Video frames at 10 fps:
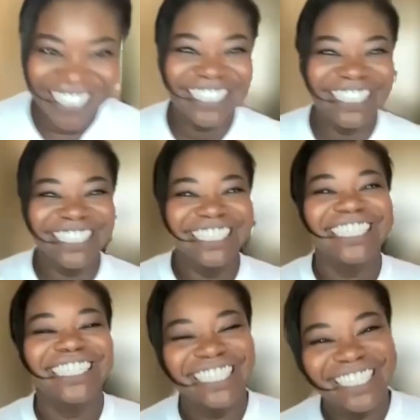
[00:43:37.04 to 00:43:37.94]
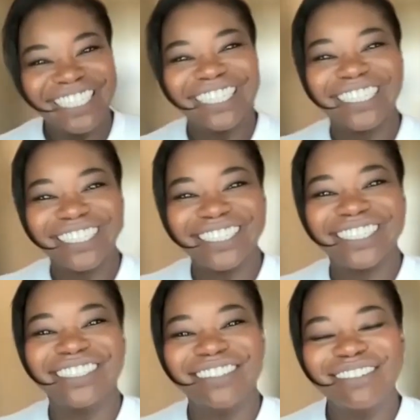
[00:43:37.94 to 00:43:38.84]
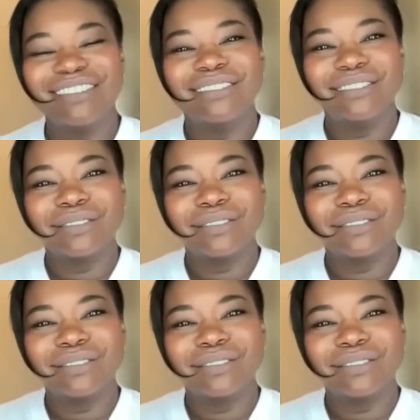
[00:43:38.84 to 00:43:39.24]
want you to just write what comes to you, what